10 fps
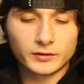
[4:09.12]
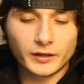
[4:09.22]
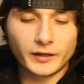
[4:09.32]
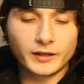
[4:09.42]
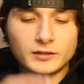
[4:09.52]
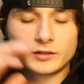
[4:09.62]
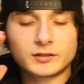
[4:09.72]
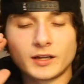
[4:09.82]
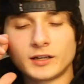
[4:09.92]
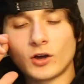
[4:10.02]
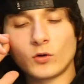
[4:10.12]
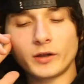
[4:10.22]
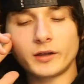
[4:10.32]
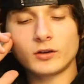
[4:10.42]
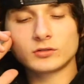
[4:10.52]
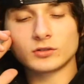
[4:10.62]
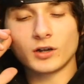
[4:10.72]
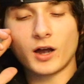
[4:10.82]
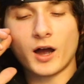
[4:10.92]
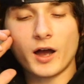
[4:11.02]
Did he just say no ears
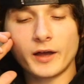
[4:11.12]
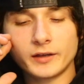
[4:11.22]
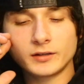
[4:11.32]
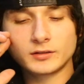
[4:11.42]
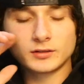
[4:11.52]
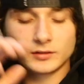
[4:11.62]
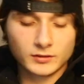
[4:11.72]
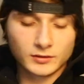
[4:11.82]
or eyes?